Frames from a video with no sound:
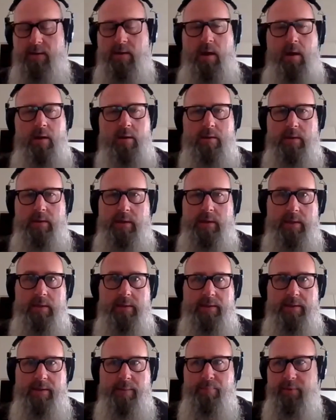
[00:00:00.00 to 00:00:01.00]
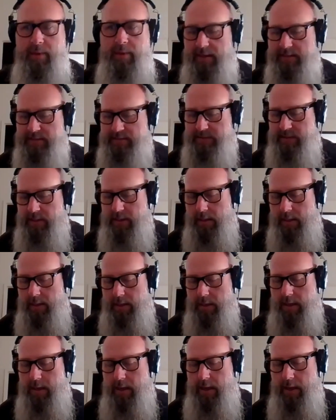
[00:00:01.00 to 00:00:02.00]
might call it clinically depressed.
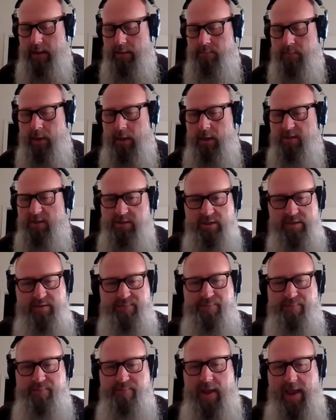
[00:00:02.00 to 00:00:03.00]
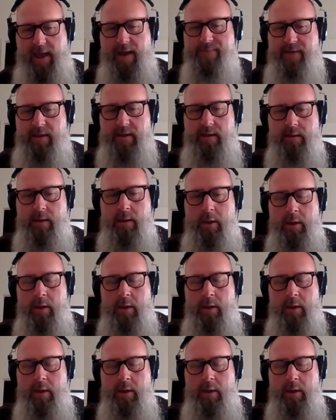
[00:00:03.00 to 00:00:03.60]
Just having,